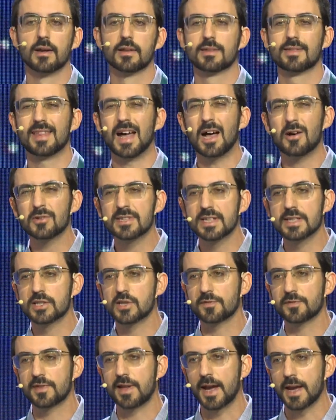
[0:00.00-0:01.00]
thousands
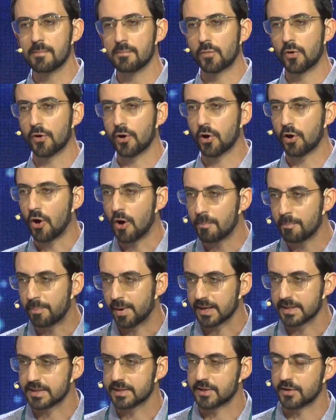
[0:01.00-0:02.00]
of times more
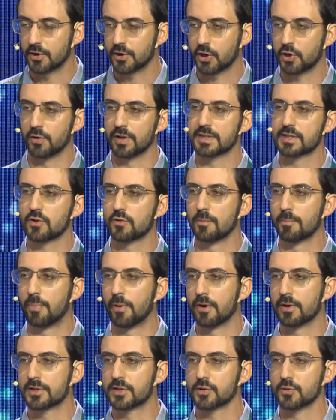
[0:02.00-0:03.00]
compact circuits
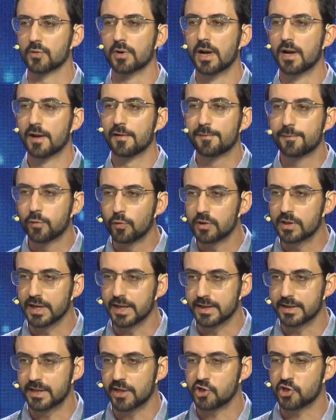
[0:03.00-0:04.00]
compared to
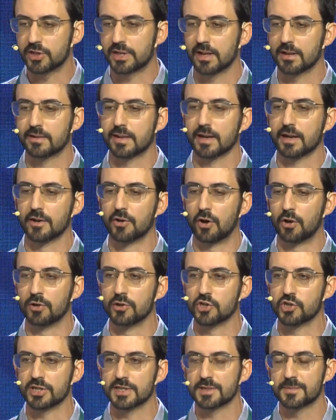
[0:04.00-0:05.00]
fully digital
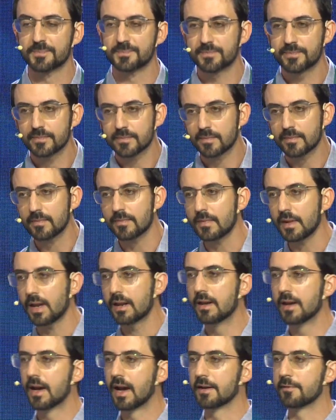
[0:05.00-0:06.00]
technologies.
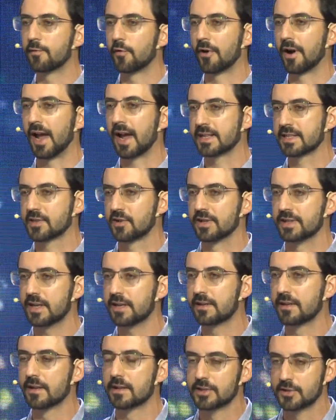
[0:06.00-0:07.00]
And for extra
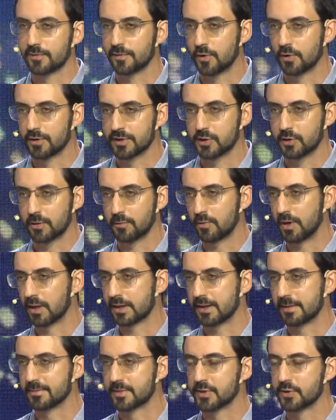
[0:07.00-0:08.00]
details, of course, you're
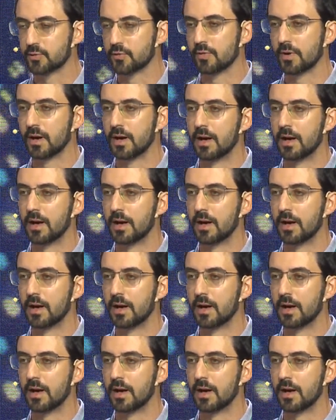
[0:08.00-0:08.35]
welcome to